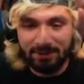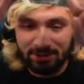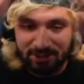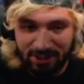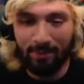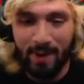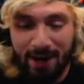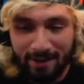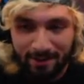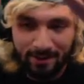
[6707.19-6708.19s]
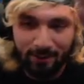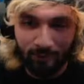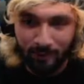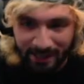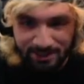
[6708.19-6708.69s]
Just come back
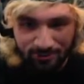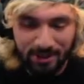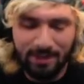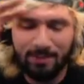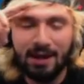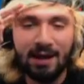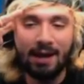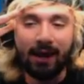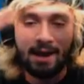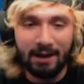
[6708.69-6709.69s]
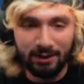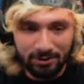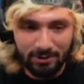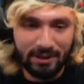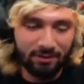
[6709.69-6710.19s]
when I stream, and I'll
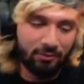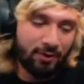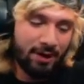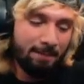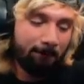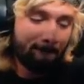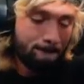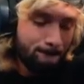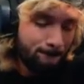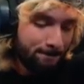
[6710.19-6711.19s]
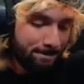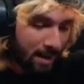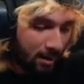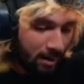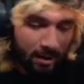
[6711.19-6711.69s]
do a giveaway.
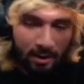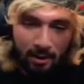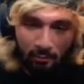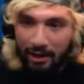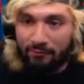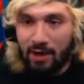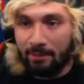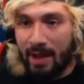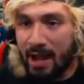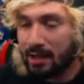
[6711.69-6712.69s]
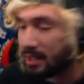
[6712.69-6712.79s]
Uh, whatever I pack,